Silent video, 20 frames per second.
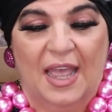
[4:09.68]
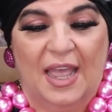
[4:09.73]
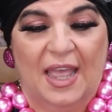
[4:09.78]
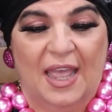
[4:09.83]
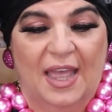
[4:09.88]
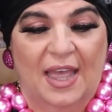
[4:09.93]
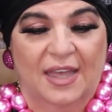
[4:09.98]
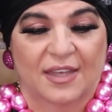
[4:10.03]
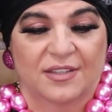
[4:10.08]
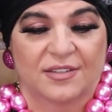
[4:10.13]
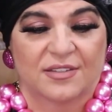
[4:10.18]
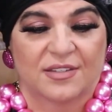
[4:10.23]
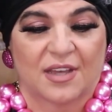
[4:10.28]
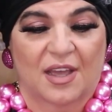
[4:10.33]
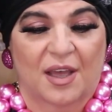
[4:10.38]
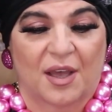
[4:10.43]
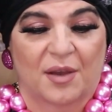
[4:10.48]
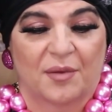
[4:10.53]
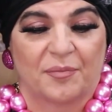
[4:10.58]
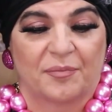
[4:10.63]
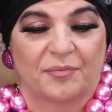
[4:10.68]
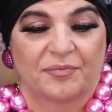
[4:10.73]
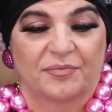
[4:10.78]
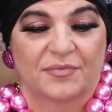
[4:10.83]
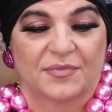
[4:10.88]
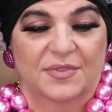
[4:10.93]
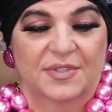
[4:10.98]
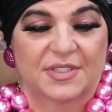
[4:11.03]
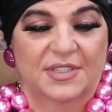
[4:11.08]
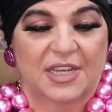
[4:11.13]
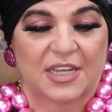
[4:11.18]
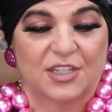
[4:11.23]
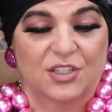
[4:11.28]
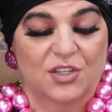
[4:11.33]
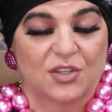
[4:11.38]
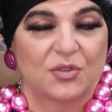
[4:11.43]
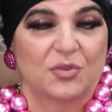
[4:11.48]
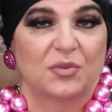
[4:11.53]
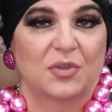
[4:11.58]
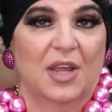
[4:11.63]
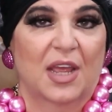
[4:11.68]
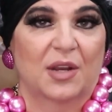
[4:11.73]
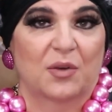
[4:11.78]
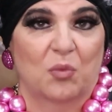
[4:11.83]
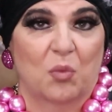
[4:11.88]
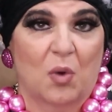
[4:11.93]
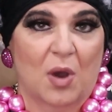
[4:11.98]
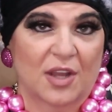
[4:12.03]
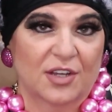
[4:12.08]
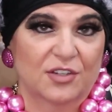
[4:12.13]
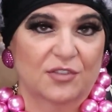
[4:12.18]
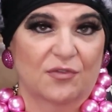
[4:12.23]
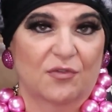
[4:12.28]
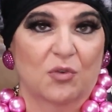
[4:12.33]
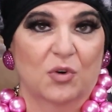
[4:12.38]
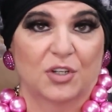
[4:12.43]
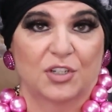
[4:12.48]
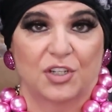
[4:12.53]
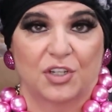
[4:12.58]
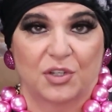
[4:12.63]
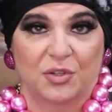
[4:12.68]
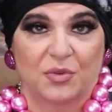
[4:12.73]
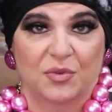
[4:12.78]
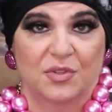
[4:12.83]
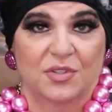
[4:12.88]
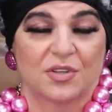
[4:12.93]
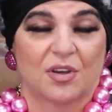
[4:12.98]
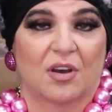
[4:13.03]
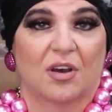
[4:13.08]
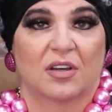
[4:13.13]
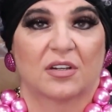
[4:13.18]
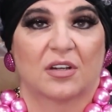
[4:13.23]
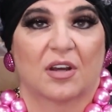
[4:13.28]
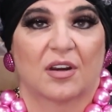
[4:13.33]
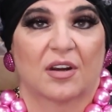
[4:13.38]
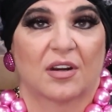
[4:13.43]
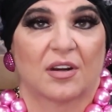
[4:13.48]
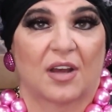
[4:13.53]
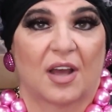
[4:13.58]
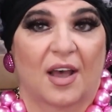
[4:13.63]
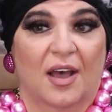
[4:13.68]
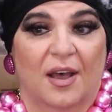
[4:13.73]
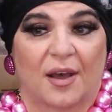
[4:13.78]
And stay tuned and watch for news on our